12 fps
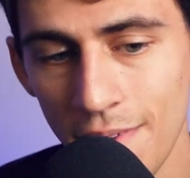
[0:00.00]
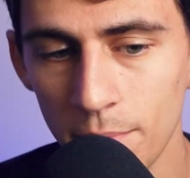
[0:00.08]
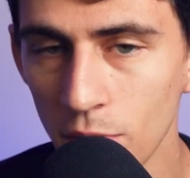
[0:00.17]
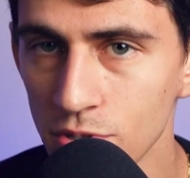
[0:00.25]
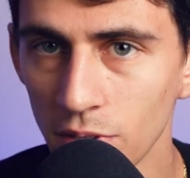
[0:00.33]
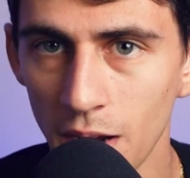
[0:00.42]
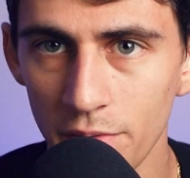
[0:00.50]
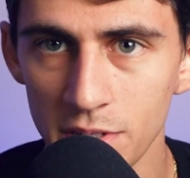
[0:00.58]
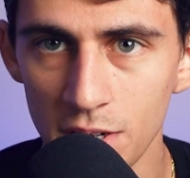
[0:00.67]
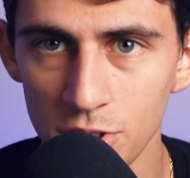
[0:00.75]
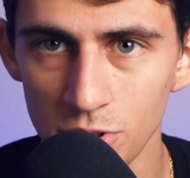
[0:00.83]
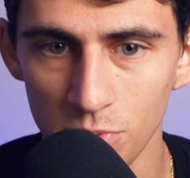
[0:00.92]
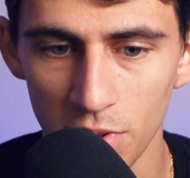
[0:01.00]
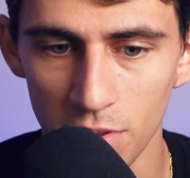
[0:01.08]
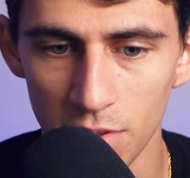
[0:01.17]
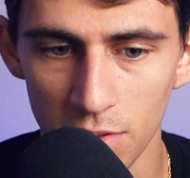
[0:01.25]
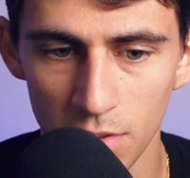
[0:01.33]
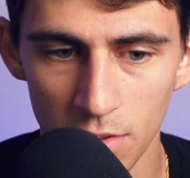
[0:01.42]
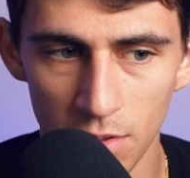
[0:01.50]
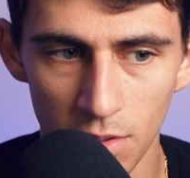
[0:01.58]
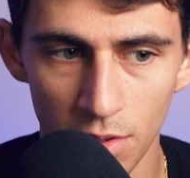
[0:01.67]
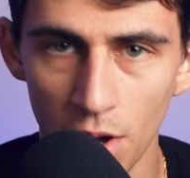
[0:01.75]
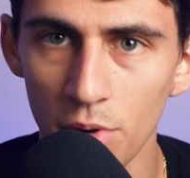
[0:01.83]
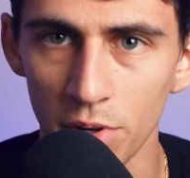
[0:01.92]
I've had personal conversations with
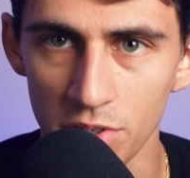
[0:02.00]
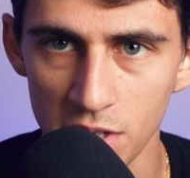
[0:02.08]
the owner,